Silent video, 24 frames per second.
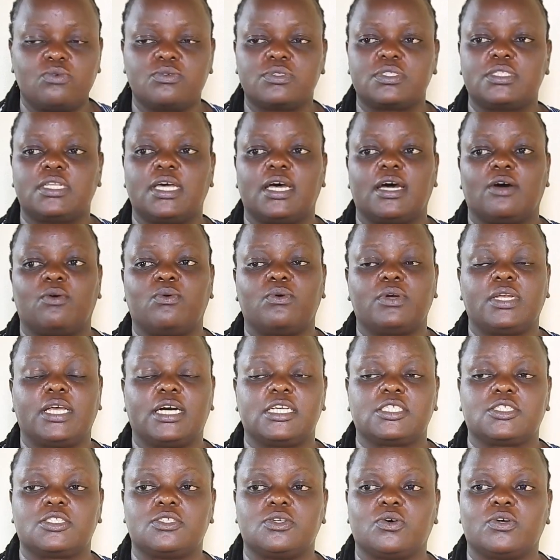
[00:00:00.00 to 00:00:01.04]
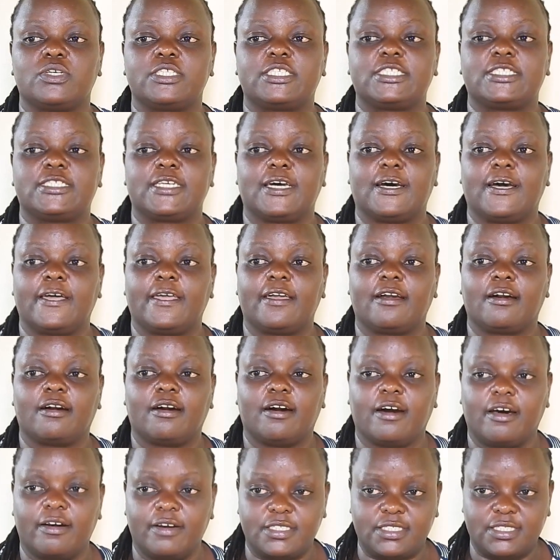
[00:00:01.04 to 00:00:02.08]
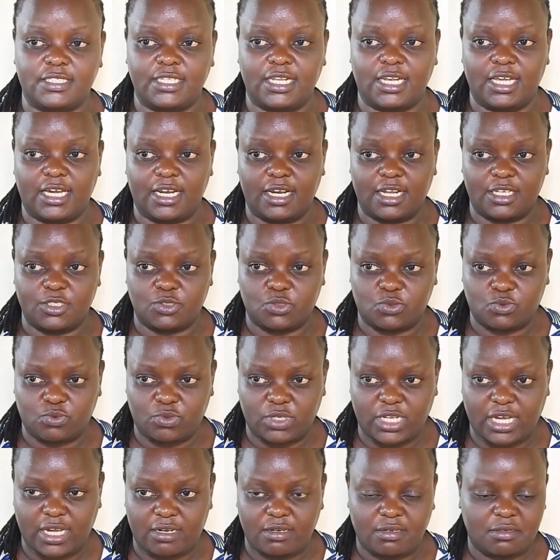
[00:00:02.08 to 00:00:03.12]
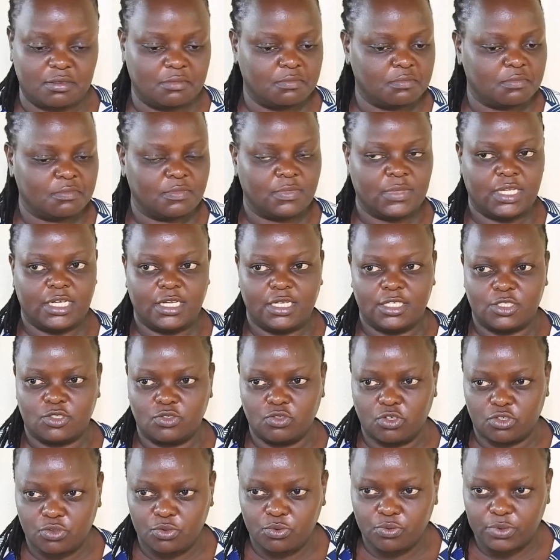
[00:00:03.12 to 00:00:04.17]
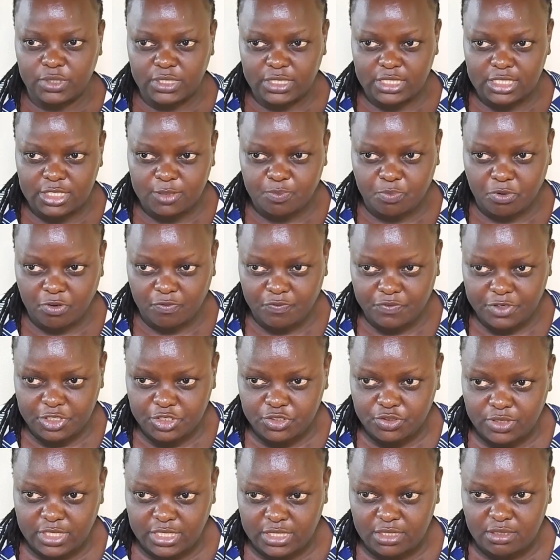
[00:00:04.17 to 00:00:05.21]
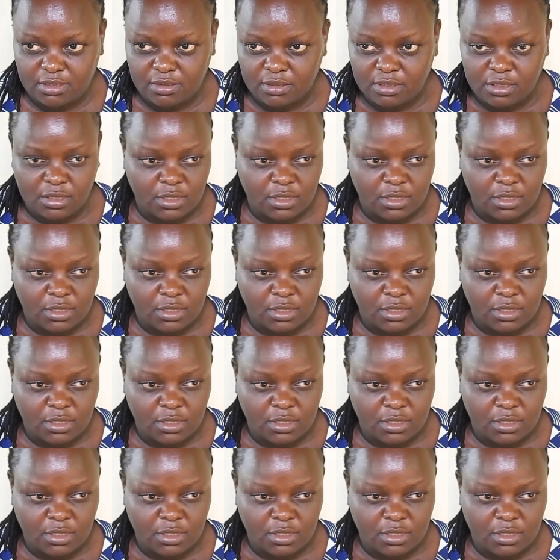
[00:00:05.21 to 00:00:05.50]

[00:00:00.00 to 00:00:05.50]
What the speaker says: who does not encourage the learners to learn, is not doing it professionally.